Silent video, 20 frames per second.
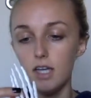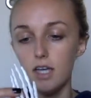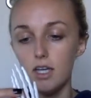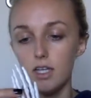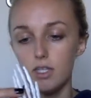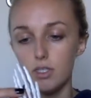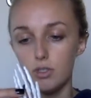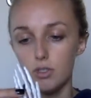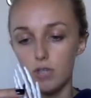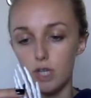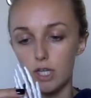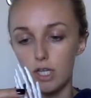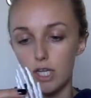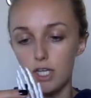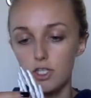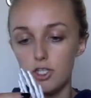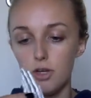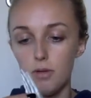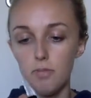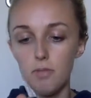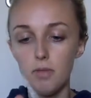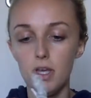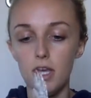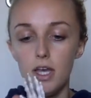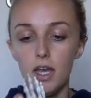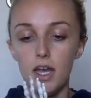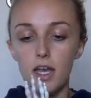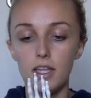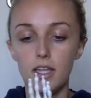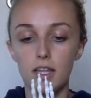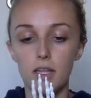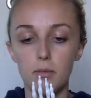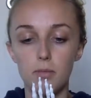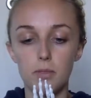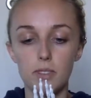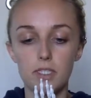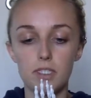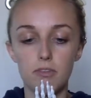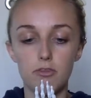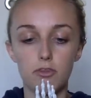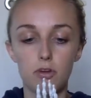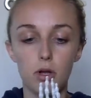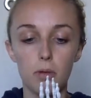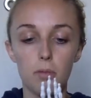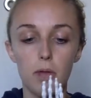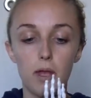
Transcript: So triquetrum, and then the pisiform,